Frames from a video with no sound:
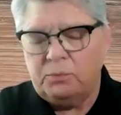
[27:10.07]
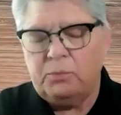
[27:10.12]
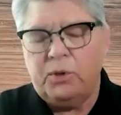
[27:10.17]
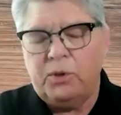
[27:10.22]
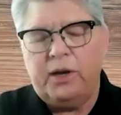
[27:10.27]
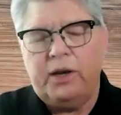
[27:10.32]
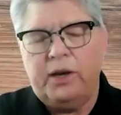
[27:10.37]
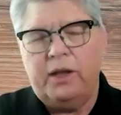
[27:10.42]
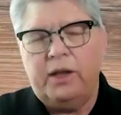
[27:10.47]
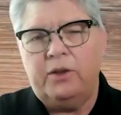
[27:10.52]

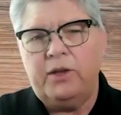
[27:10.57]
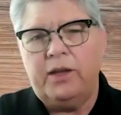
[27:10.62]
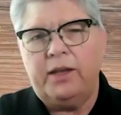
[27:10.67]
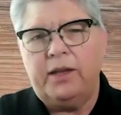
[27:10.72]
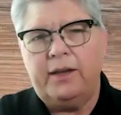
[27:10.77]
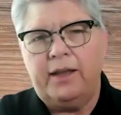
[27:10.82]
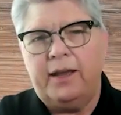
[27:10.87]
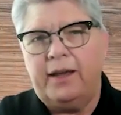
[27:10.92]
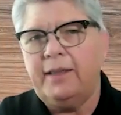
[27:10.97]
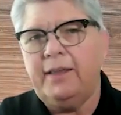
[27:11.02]
Brown,
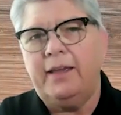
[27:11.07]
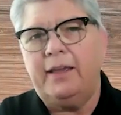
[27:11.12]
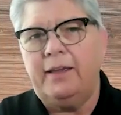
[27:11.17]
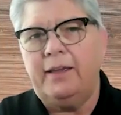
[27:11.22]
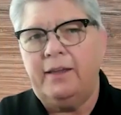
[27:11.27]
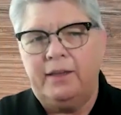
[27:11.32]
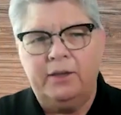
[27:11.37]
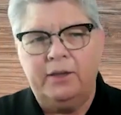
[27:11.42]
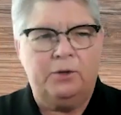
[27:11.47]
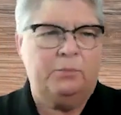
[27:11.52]
and I
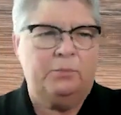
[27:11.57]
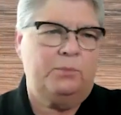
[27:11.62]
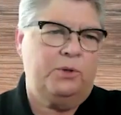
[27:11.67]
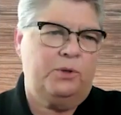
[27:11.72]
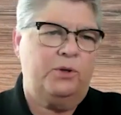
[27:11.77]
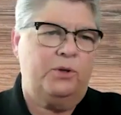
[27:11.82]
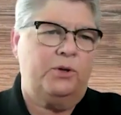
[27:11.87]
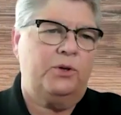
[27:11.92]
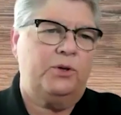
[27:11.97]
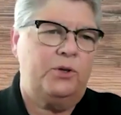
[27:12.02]
can't help
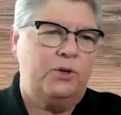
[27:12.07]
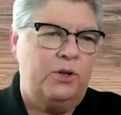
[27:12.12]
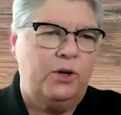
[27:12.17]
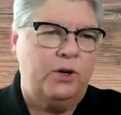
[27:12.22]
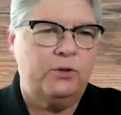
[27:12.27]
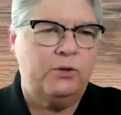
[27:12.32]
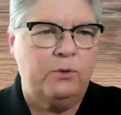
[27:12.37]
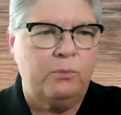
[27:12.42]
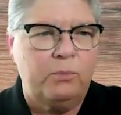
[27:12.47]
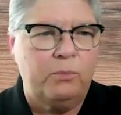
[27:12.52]
but call you
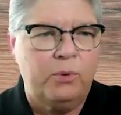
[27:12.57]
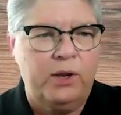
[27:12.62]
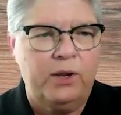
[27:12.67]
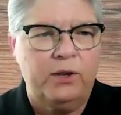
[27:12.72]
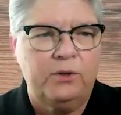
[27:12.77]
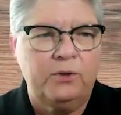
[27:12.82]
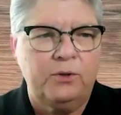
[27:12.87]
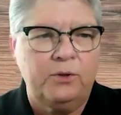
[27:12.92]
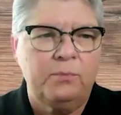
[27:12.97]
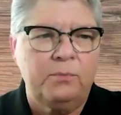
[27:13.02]
Dr.
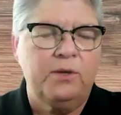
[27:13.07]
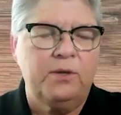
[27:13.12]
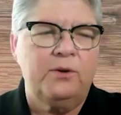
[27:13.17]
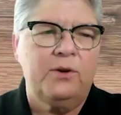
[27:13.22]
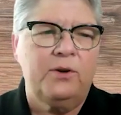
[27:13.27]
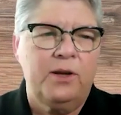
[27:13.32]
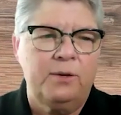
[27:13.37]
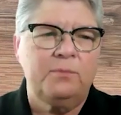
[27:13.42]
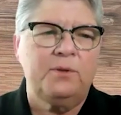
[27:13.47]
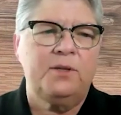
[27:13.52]
Brown, no matter
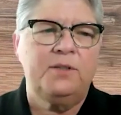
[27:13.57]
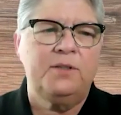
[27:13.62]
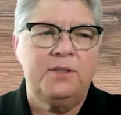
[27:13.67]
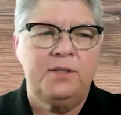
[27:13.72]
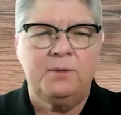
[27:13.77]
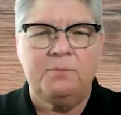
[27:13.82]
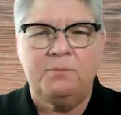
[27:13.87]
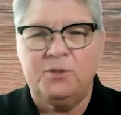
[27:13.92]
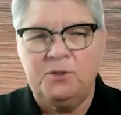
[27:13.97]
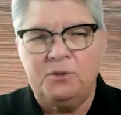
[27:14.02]
how many
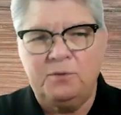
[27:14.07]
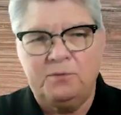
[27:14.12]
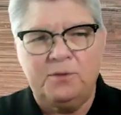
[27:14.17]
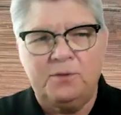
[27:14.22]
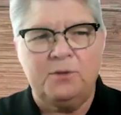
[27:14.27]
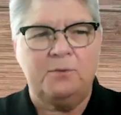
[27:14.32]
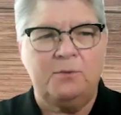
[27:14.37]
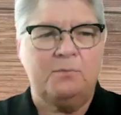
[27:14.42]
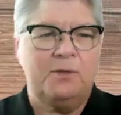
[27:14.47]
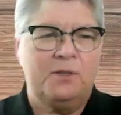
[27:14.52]
times you've
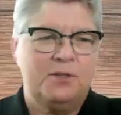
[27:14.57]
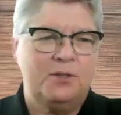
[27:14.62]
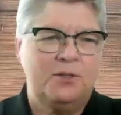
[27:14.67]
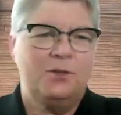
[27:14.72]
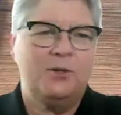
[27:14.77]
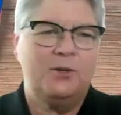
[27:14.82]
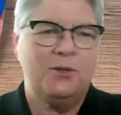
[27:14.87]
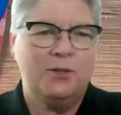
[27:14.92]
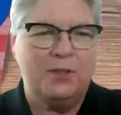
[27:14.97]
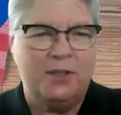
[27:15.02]
told me
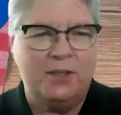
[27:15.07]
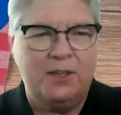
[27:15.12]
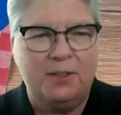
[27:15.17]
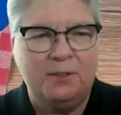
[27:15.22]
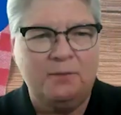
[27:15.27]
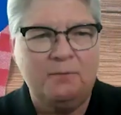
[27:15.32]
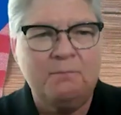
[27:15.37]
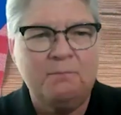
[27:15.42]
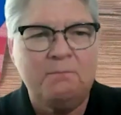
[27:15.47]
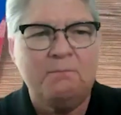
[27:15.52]

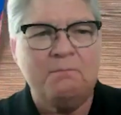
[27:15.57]
Charlene.